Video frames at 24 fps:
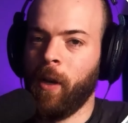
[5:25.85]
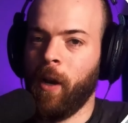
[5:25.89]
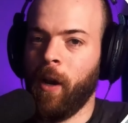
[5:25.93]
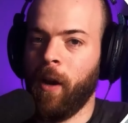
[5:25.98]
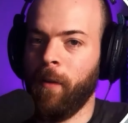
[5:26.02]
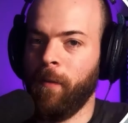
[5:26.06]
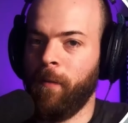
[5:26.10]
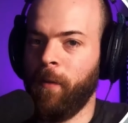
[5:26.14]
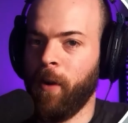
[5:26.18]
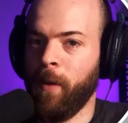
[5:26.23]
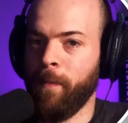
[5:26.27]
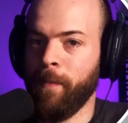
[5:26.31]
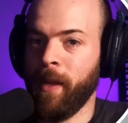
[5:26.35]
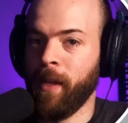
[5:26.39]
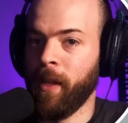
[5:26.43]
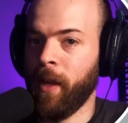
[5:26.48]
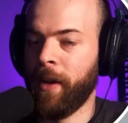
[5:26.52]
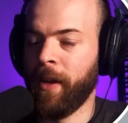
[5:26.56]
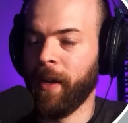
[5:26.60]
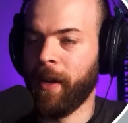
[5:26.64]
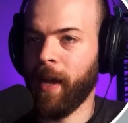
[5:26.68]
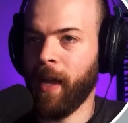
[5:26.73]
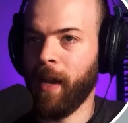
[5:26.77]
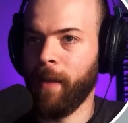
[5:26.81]
of your
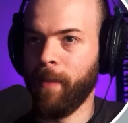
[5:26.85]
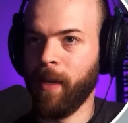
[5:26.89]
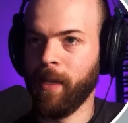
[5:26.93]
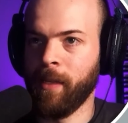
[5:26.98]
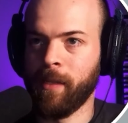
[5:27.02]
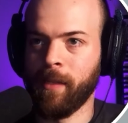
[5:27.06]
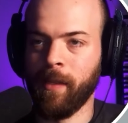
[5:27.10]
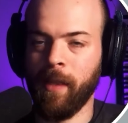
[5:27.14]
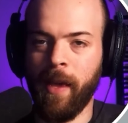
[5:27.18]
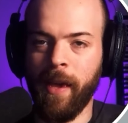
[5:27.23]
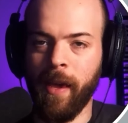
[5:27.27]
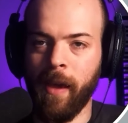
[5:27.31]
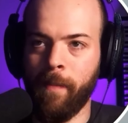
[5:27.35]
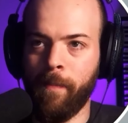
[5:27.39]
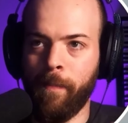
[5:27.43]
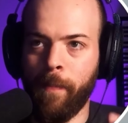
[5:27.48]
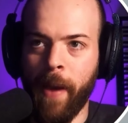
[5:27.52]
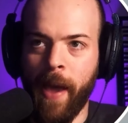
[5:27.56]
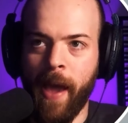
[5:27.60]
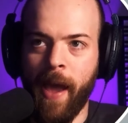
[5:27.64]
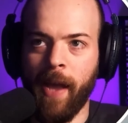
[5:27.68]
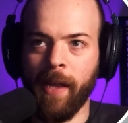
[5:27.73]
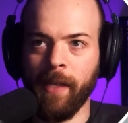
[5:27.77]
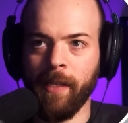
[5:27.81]
melodic elements, like
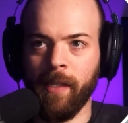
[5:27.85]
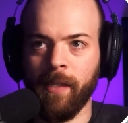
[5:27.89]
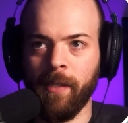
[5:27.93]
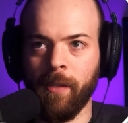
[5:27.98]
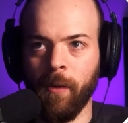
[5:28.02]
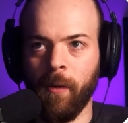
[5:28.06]
pads